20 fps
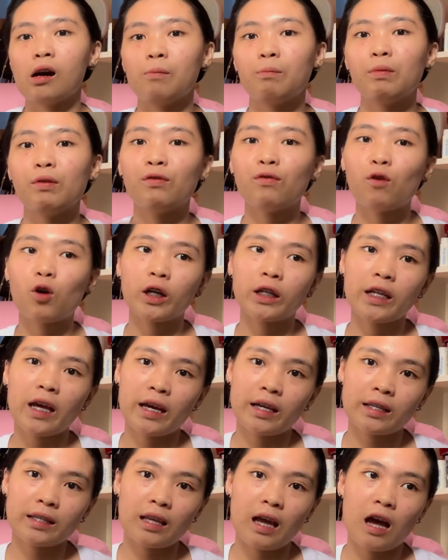before the
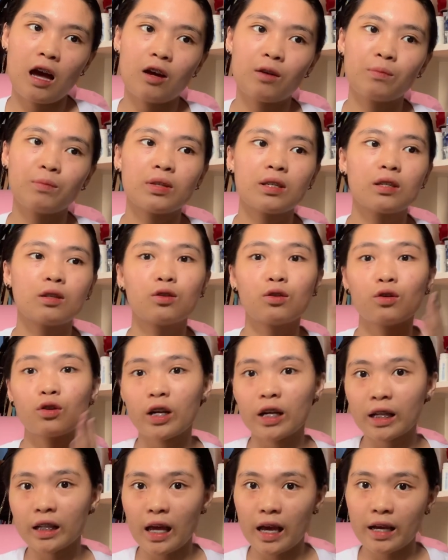exams,
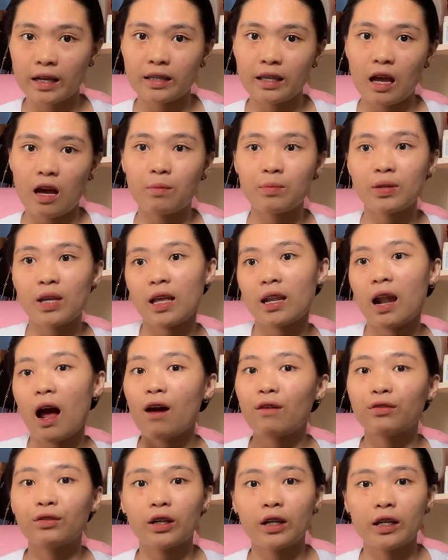during the exams, and
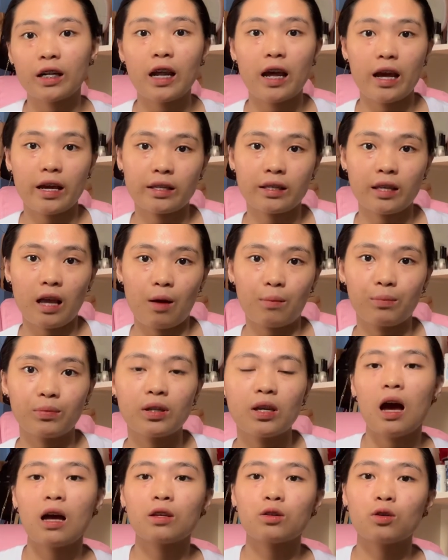after the
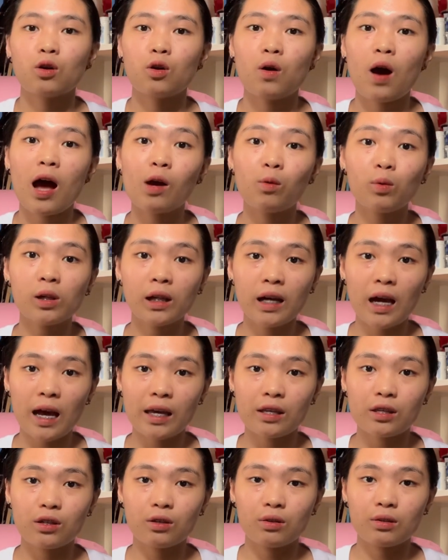exams. So, I will
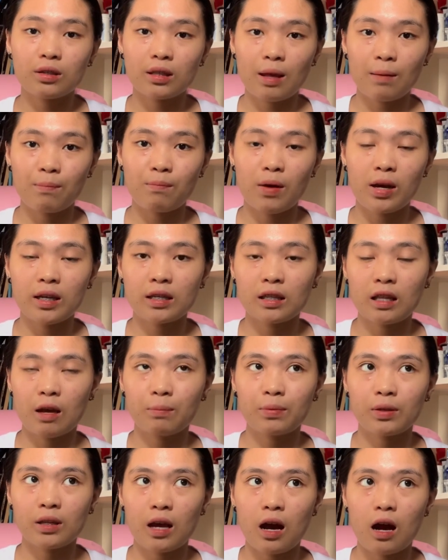guide you step by
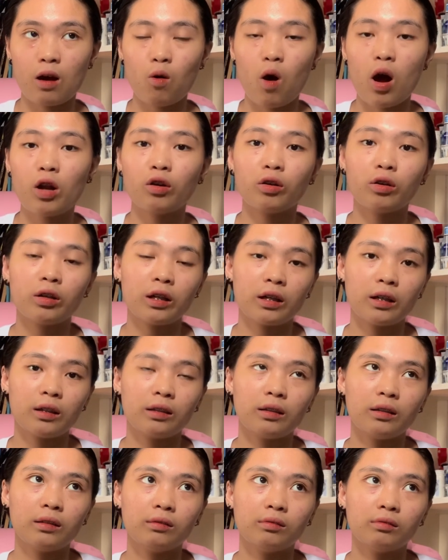step sa kung anong
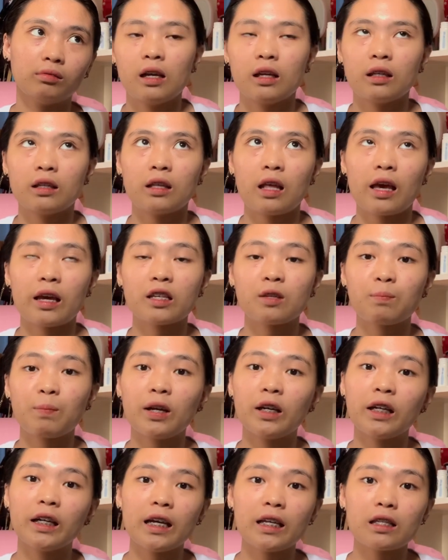
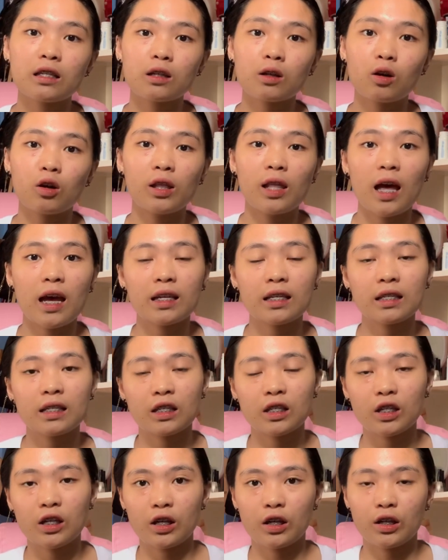na-experience ko last
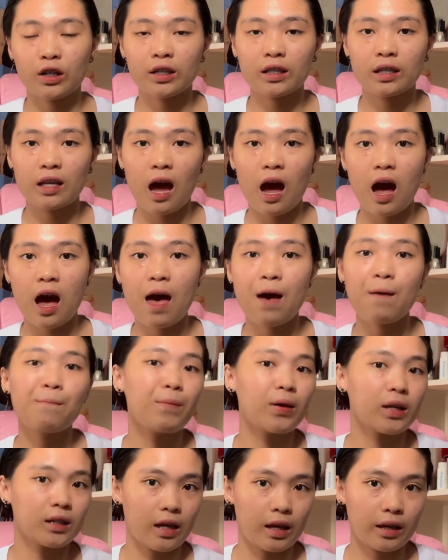year sa
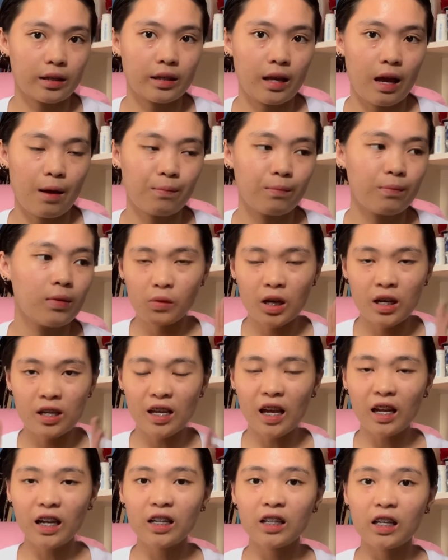MPASS exam.
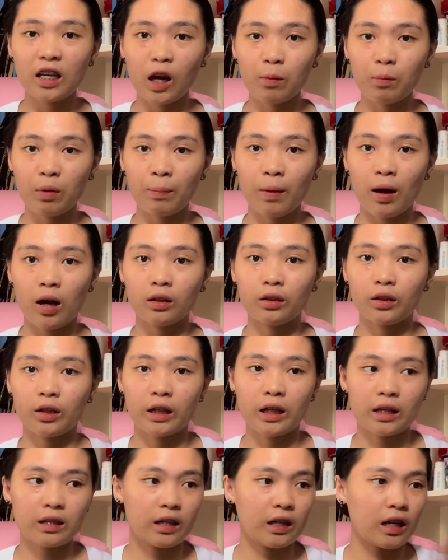Sana hindi kayo mabother
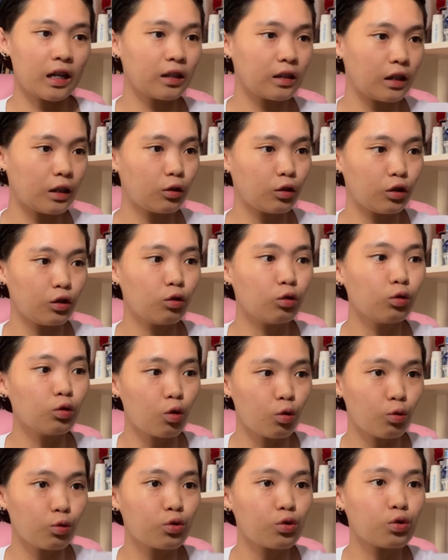kasi nandito yung
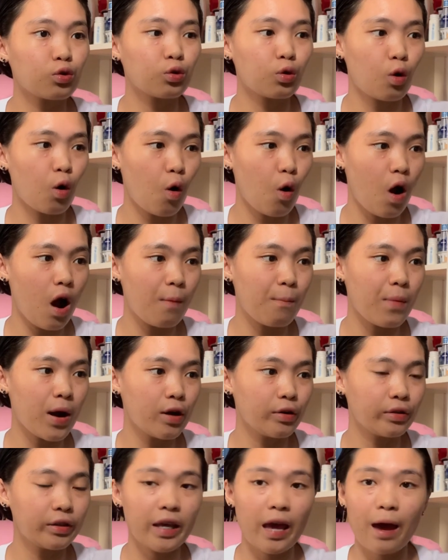notes ko
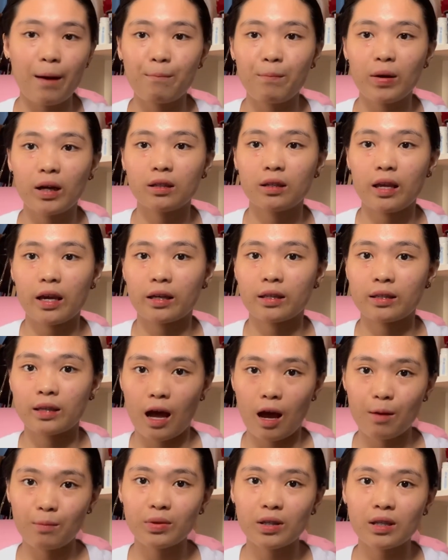about the MPASS
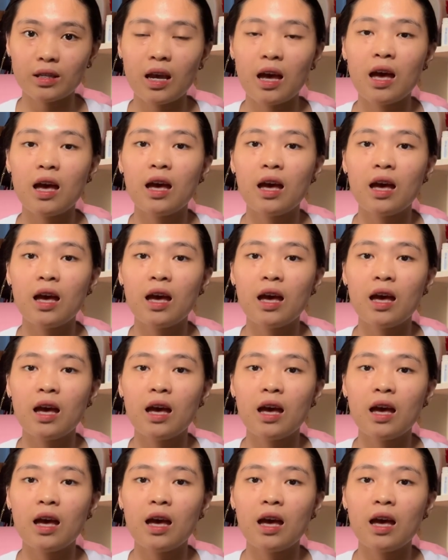exams.